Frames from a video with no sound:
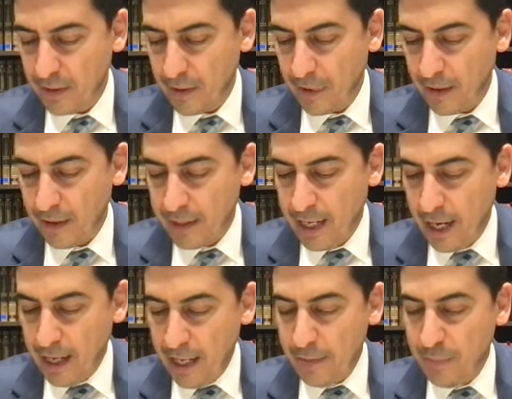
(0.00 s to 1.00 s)
Yeah.
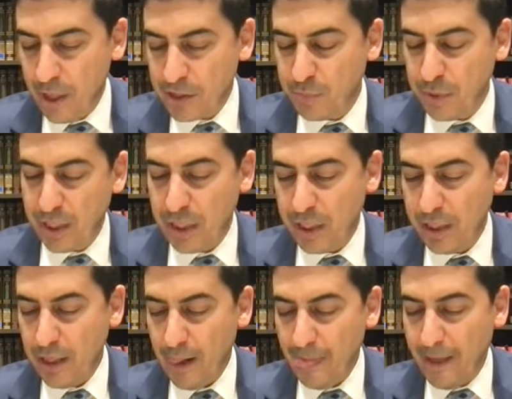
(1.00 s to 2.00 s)
yeah. It must be